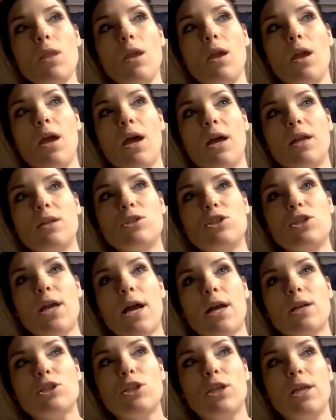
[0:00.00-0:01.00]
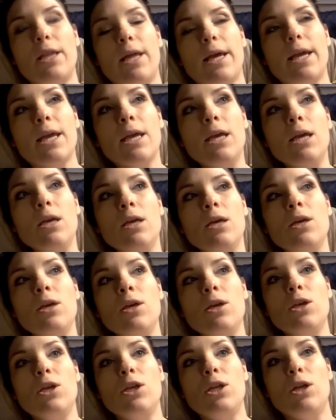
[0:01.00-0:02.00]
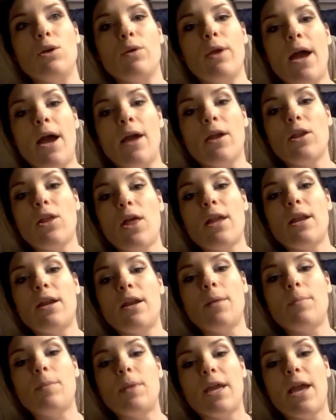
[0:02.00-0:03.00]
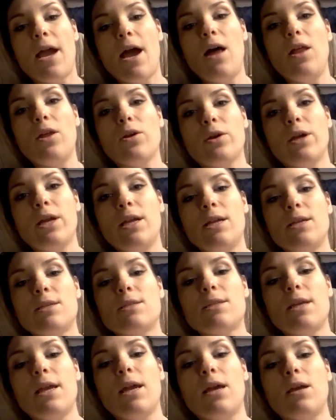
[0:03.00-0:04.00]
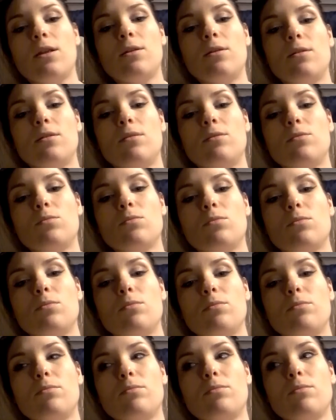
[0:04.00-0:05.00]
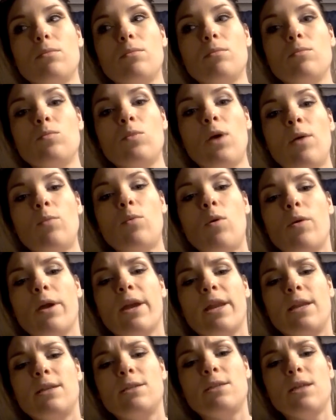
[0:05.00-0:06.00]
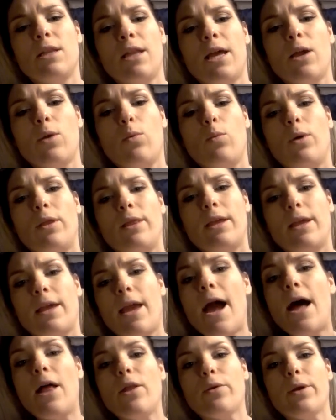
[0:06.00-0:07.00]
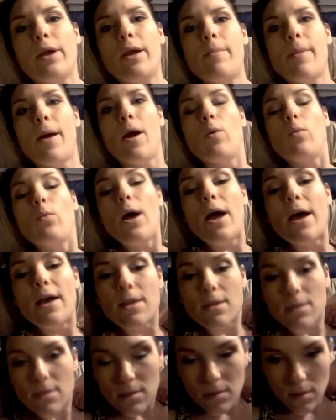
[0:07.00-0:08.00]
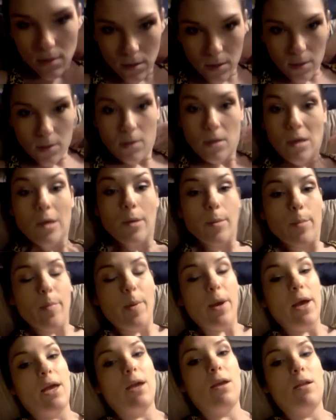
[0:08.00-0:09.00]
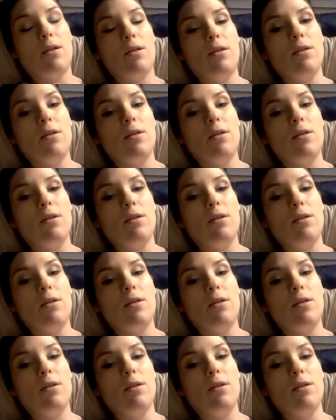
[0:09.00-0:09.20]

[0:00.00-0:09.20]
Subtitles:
Yeah, and she actually, like, you know, calculated up the calories, and I won't get into, like, what the calorie amount was, but